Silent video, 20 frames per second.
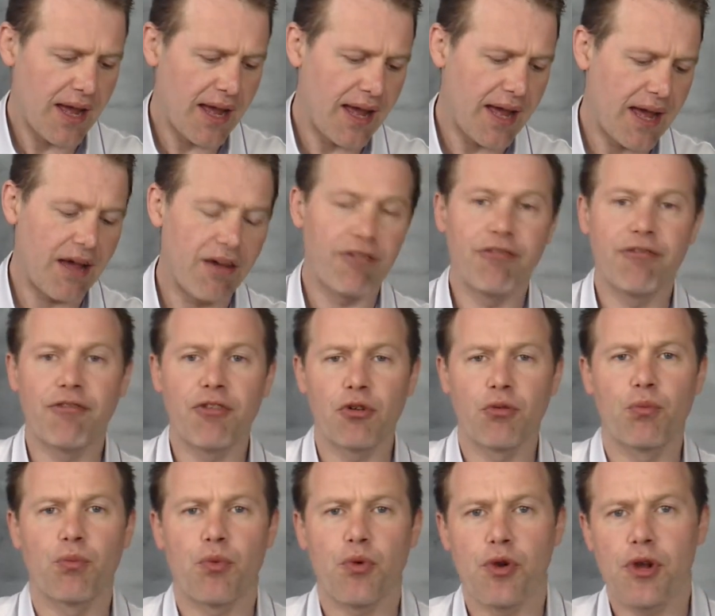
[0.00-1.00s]

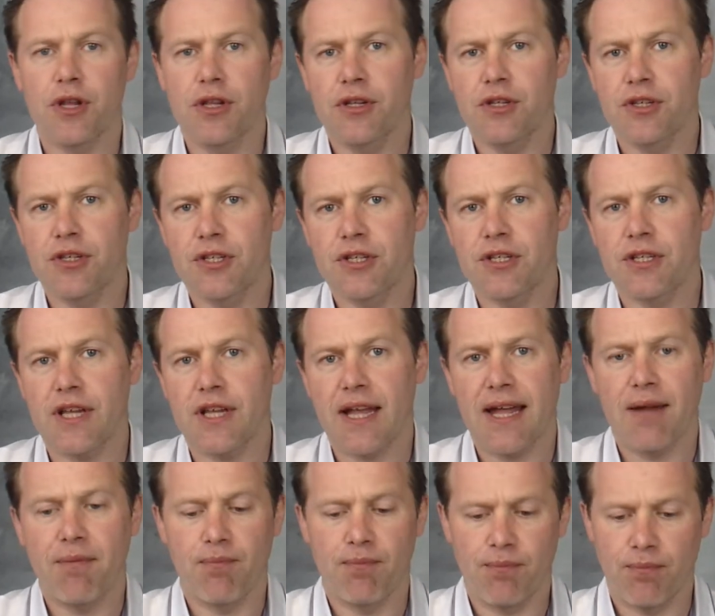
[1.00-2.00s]
footprints,
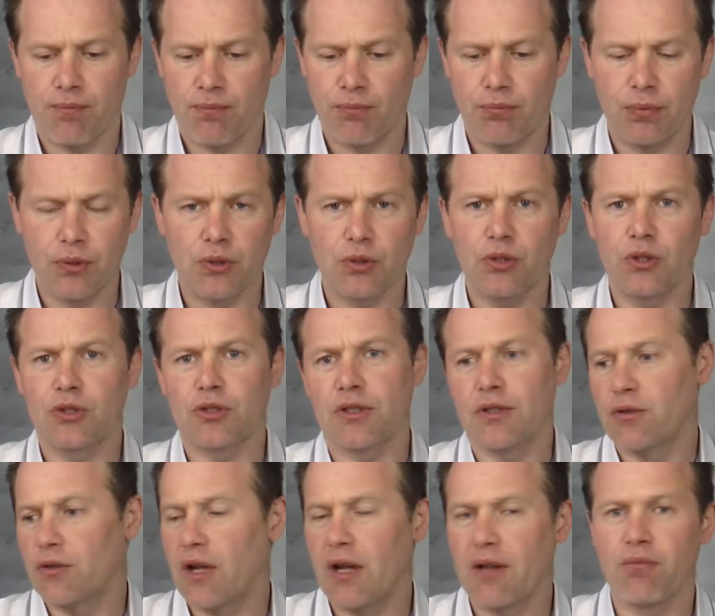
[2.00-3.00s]
blood and
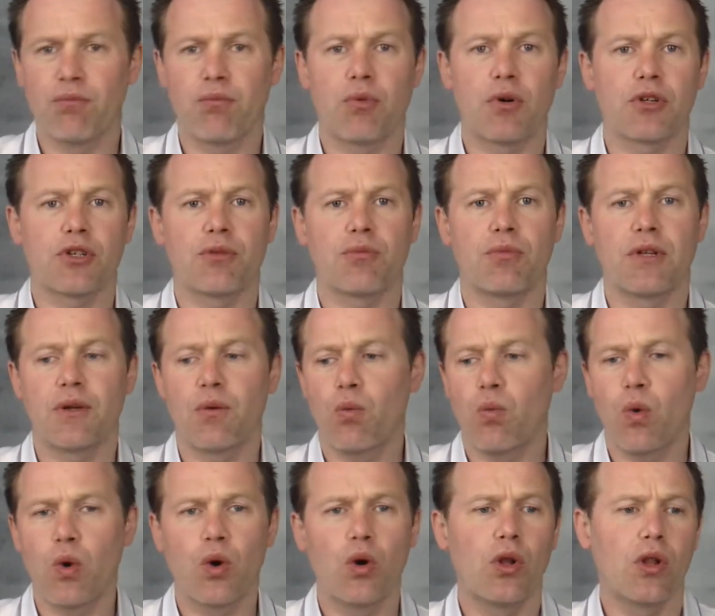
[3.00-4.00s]
possibly wool
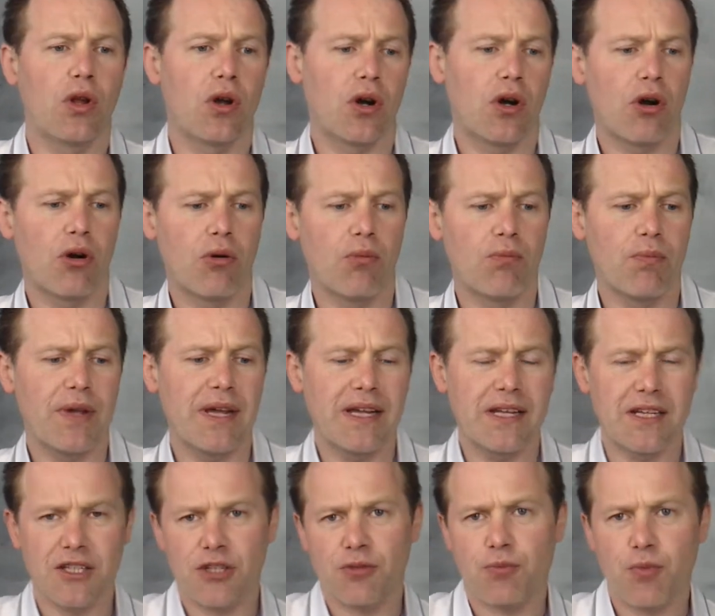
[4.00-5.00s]
or meat spread
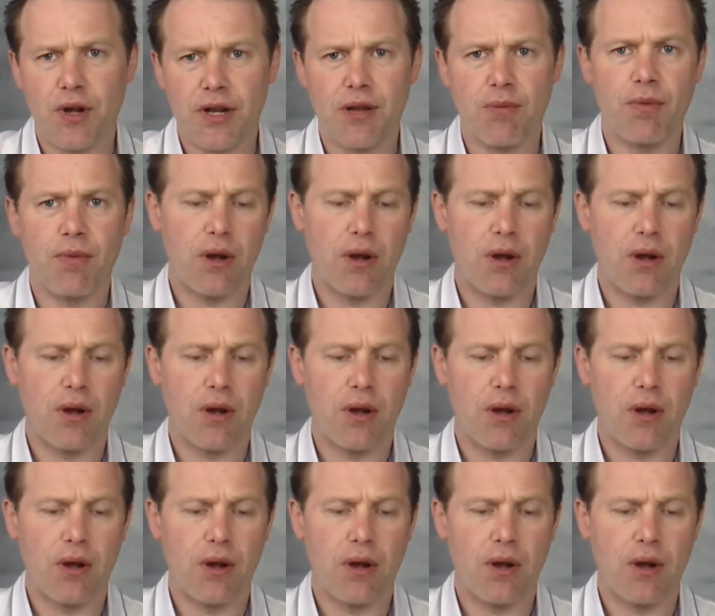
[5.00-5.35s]
about.